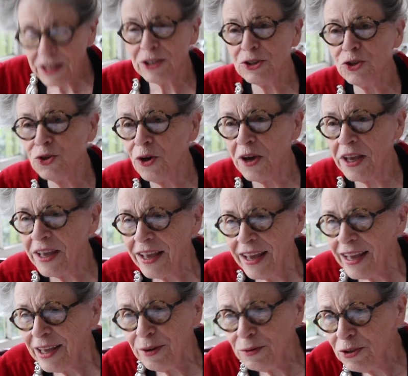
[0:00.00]
little toy.
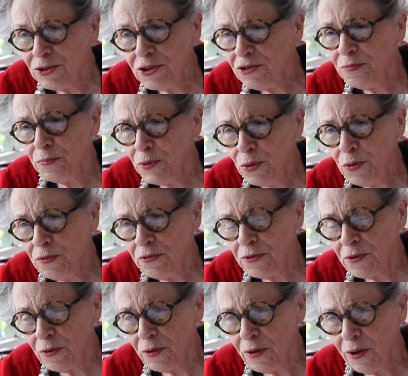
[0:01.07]
It was just
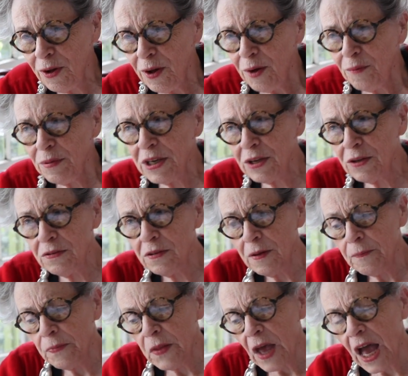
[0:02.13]
beautiful because
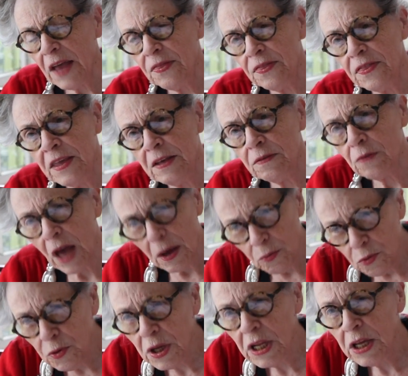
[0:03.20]
I think, I
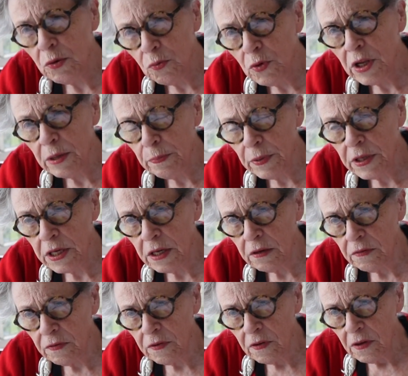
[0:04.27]
really, really
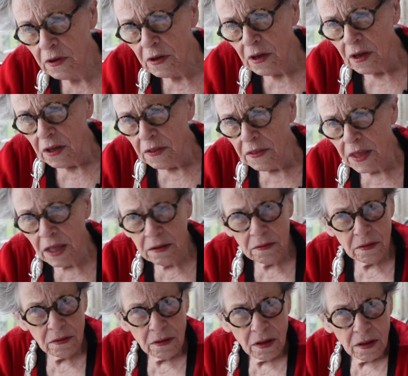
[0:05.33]
believe
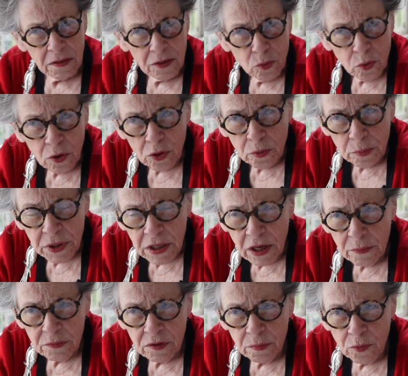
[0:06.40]
that the world
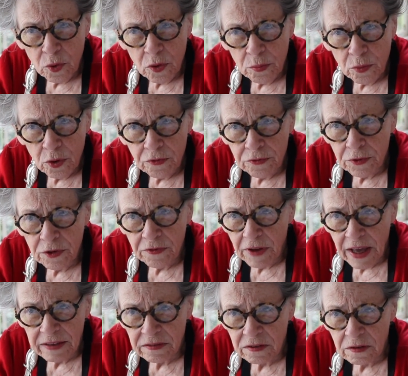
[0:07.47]
becomes more and more full of
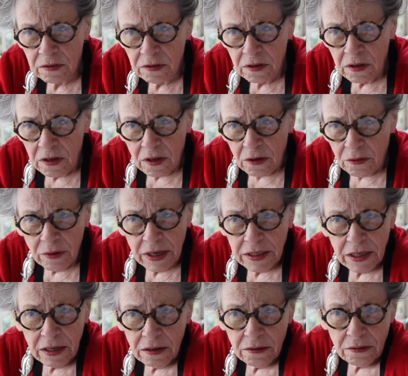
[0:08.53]
hassle. Right
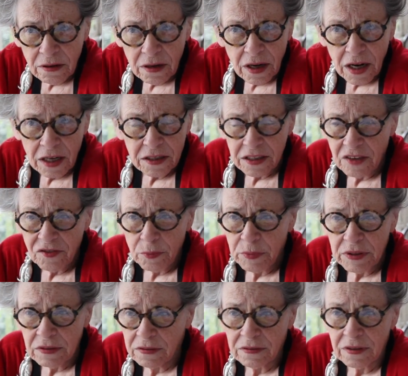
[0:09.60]
now, our
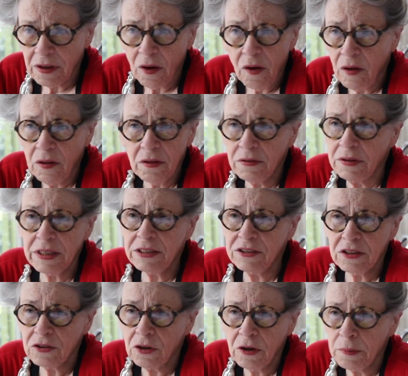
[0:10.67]
government's all
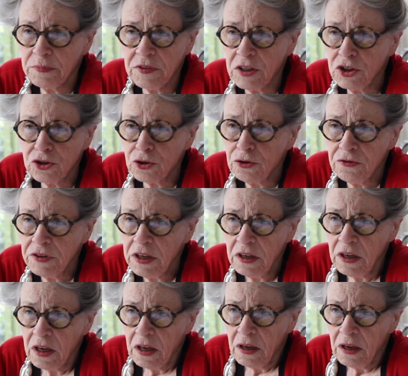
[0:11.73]
topsy-turvy